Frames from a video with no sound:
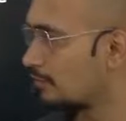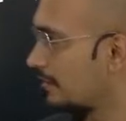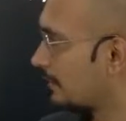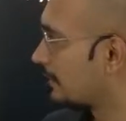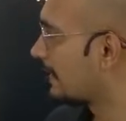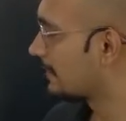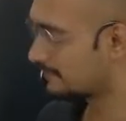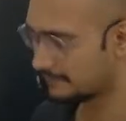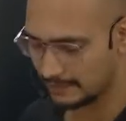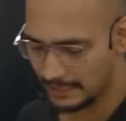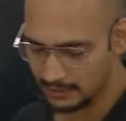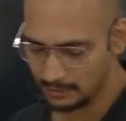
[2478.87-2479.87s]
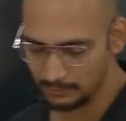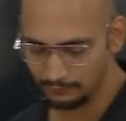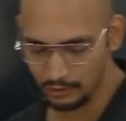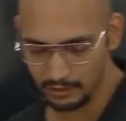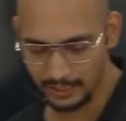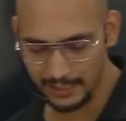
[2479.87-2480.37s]
gaseous atom, if you are
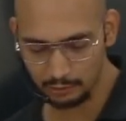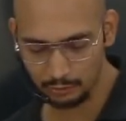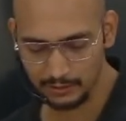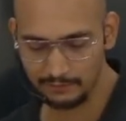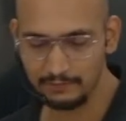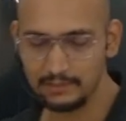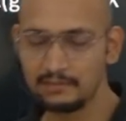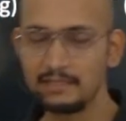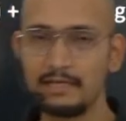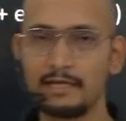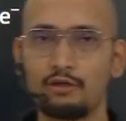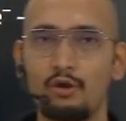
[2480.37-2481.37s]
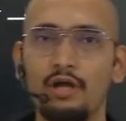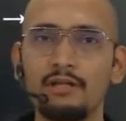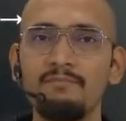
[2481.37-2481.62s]
trying to give it the electron,